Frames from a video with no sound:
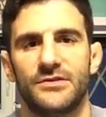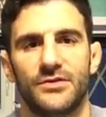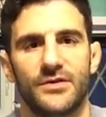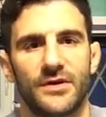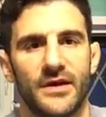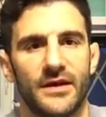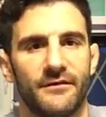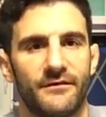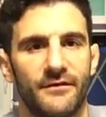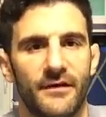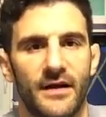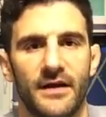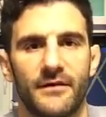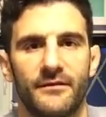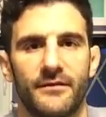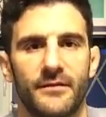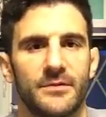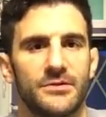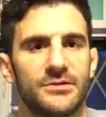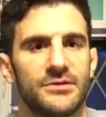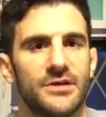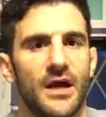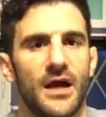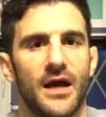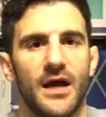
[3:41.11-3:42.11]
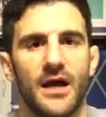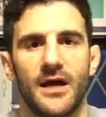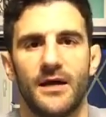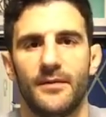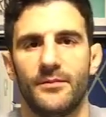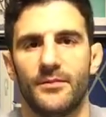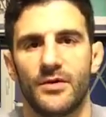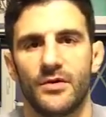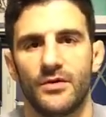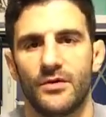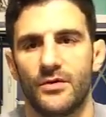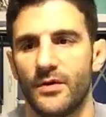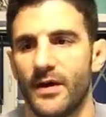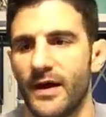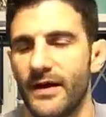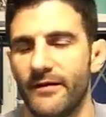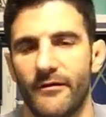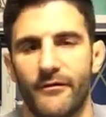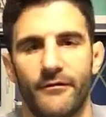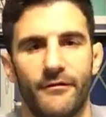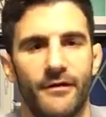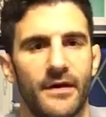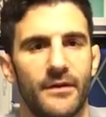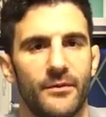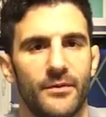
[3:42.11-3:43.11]
you get fired from a job, you have
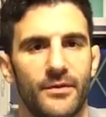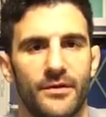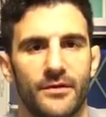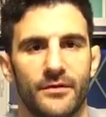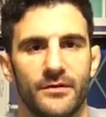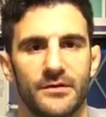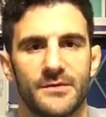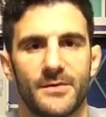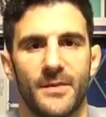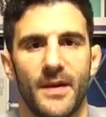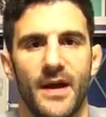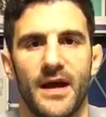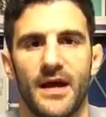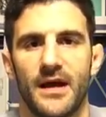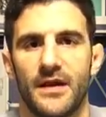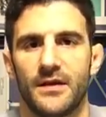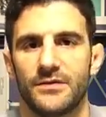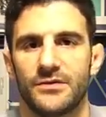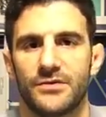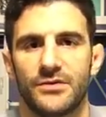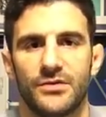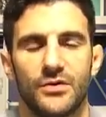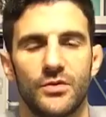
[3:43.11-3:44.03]
a fight with your spouse,